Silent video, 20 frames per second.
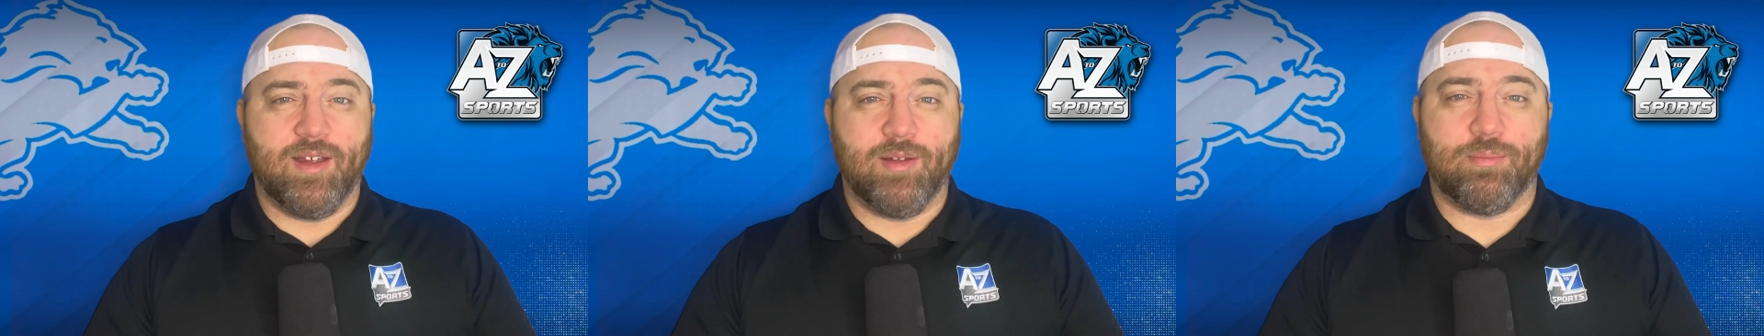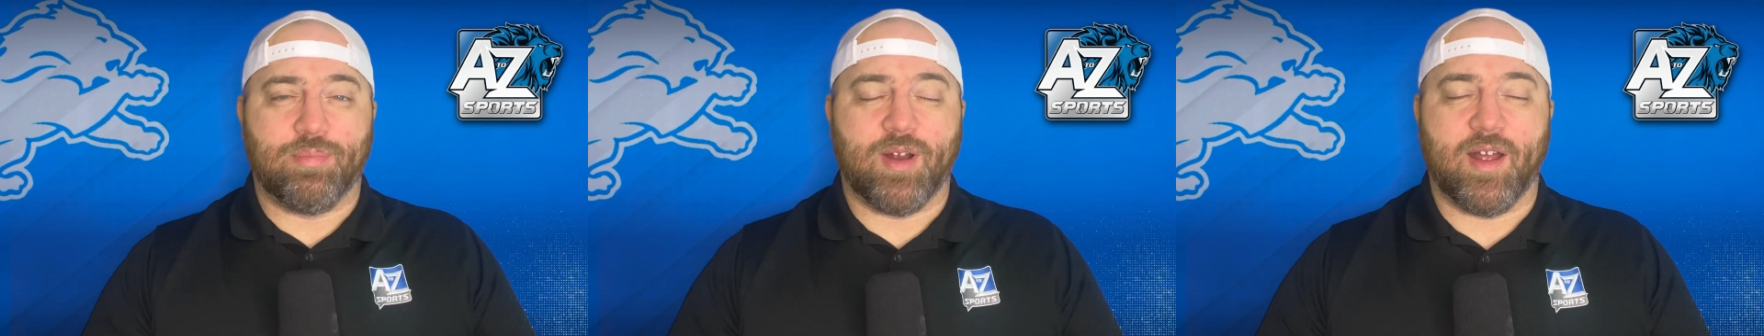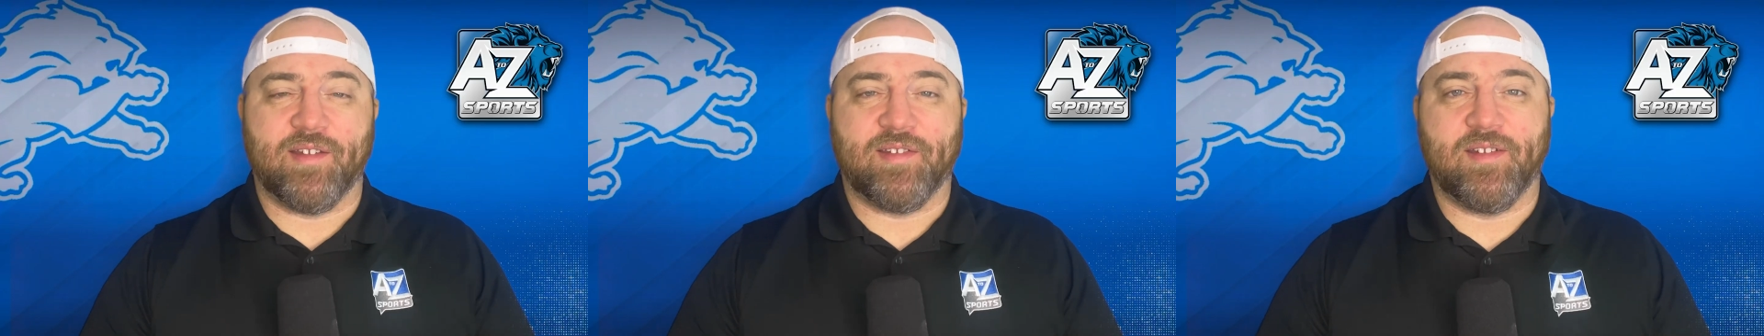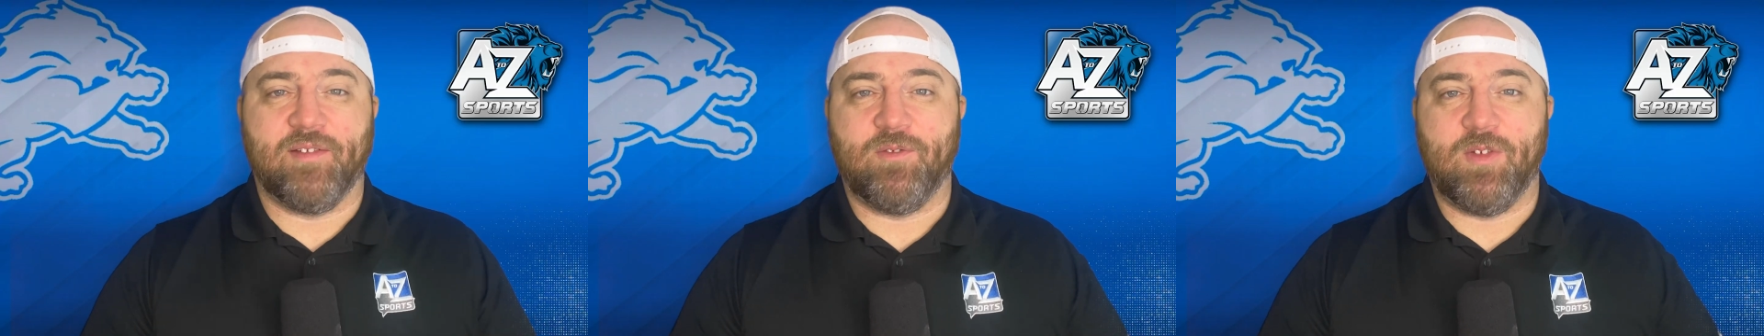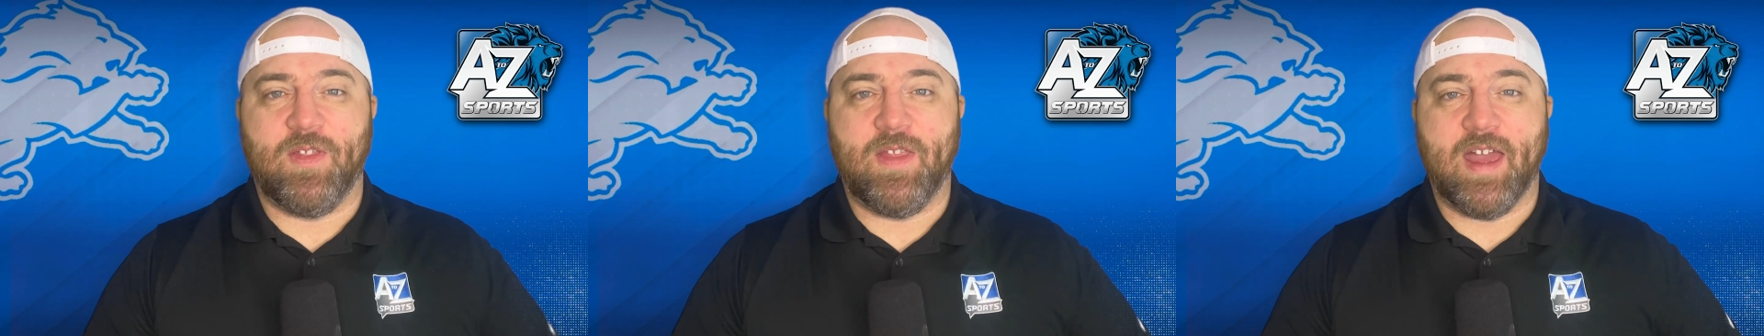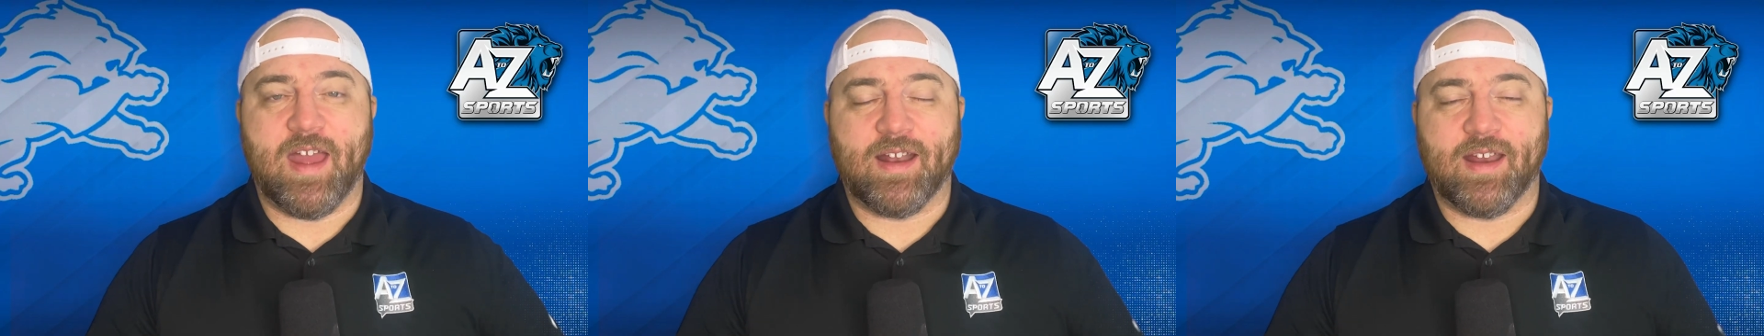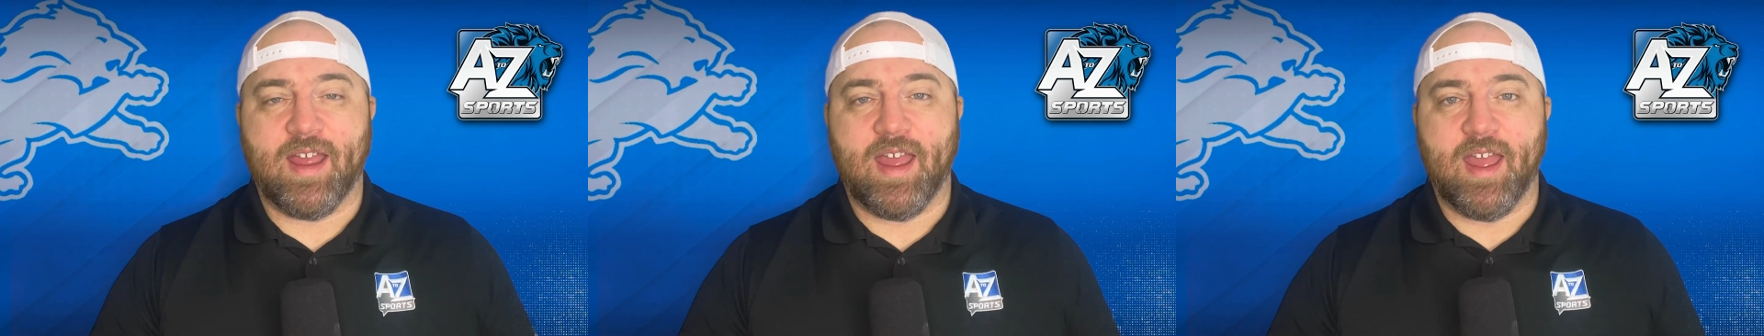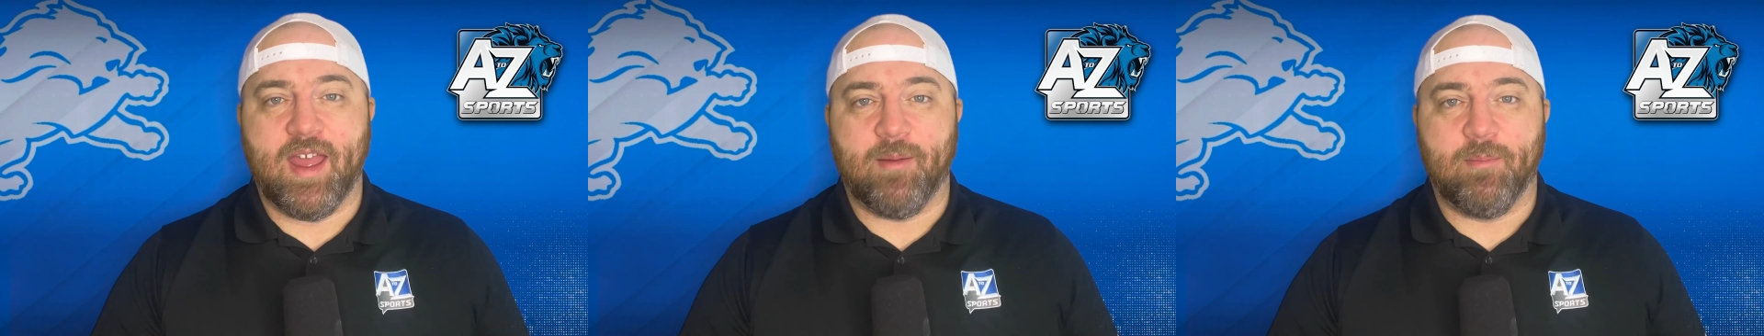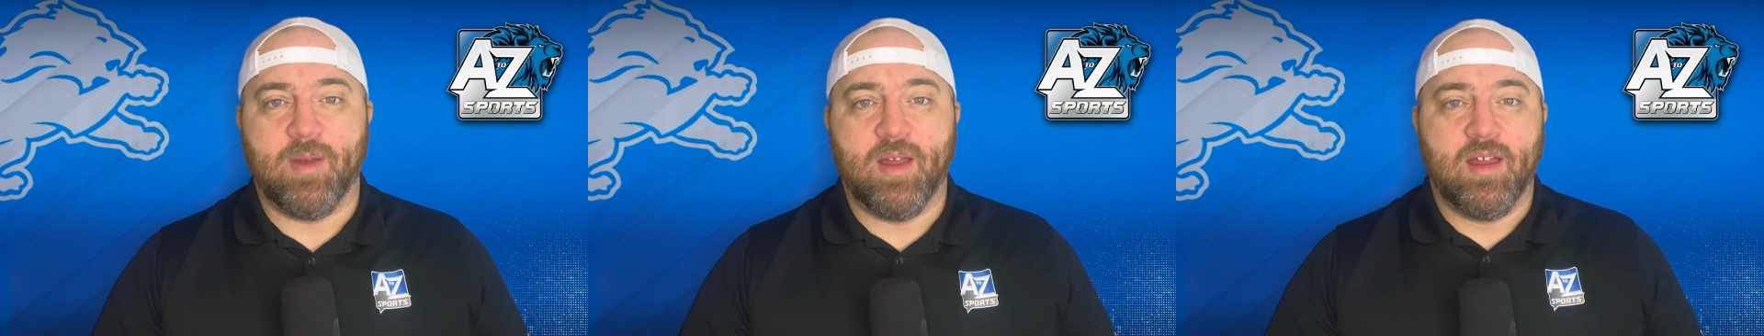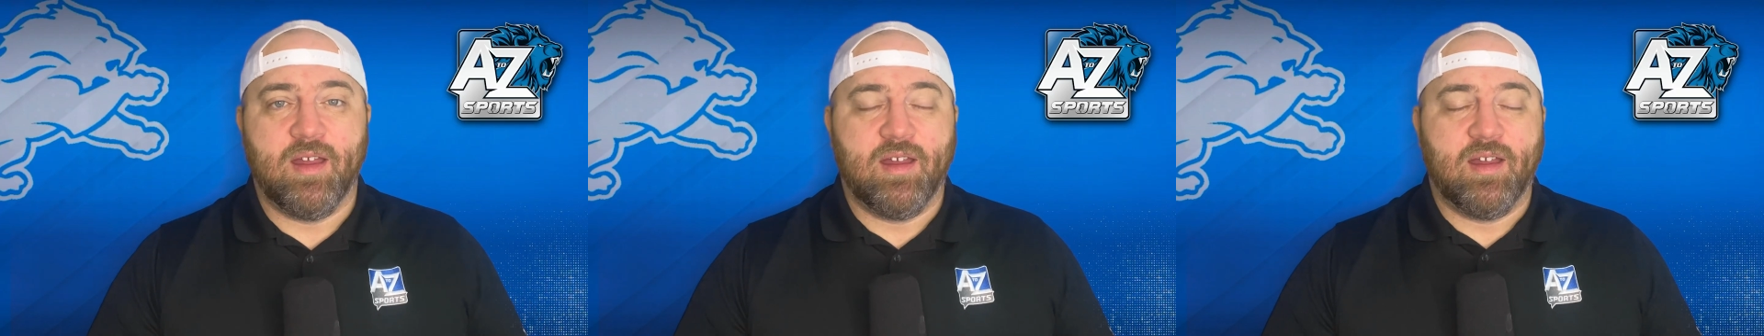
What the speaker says: impressive in that game.